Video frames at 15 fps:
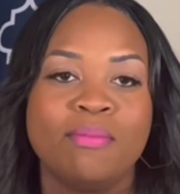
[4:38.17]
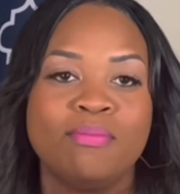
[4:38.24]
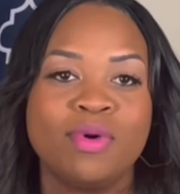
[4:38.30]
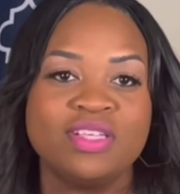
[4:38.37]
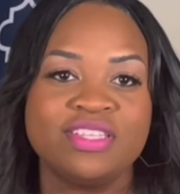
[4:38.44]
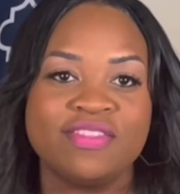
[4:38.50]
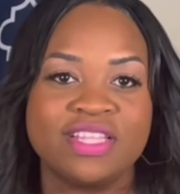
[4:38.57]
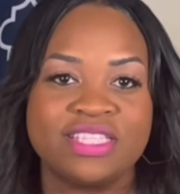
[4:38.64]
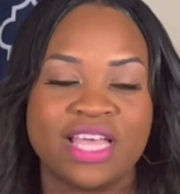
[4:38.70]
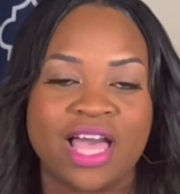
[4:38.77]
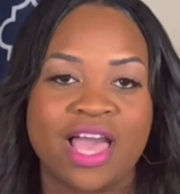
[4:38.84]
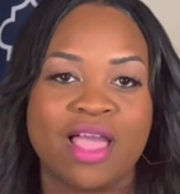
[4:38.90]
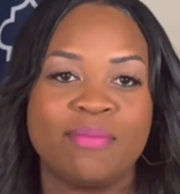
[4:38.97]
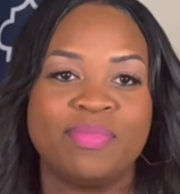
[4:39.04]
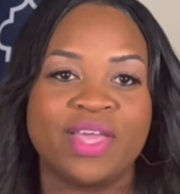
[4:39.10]
Most of the
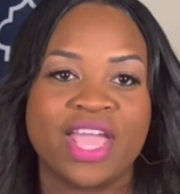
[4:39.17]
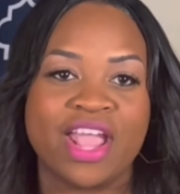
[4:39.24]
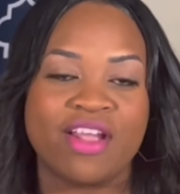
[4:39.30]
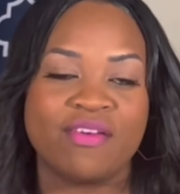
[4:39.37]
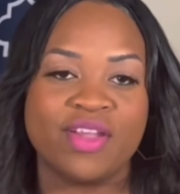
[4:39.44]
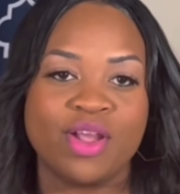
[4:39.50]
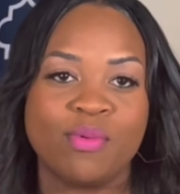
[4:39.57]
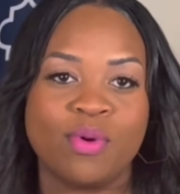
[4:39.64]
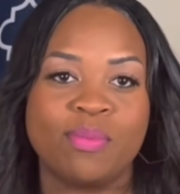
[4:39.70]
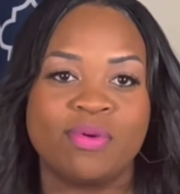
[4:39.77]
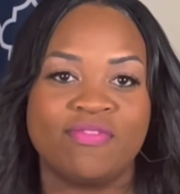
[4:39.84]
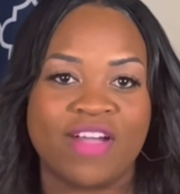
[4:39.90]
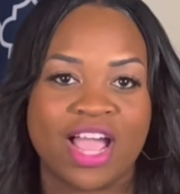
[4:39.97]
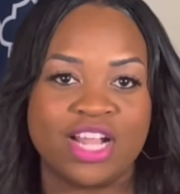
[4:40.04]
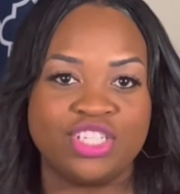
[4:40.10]
time, the carrier will
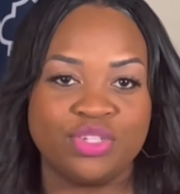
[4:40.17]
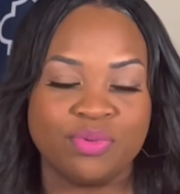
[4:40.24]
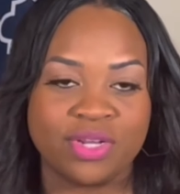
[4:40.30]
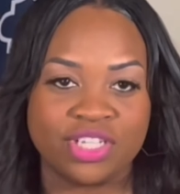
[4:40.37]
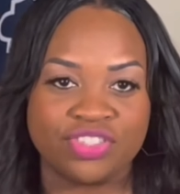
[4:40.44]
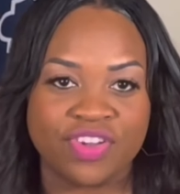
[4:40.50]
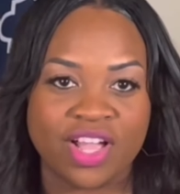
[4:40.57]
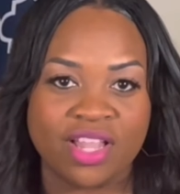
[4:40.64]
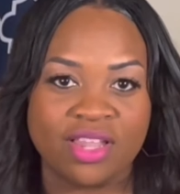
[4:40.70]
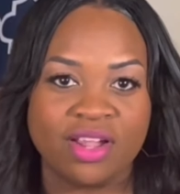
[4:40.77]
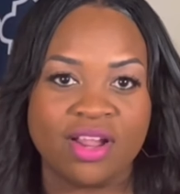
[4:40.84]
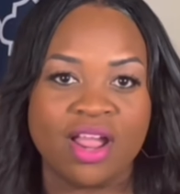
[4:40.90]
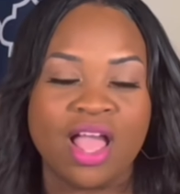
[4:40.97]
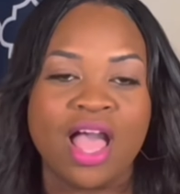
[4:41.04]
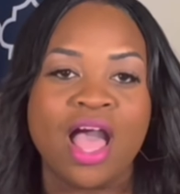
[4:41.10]
provide you with a
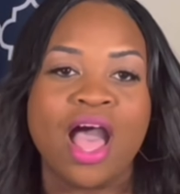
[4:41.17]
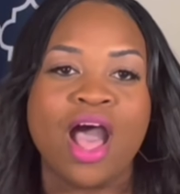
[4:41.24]
trailer,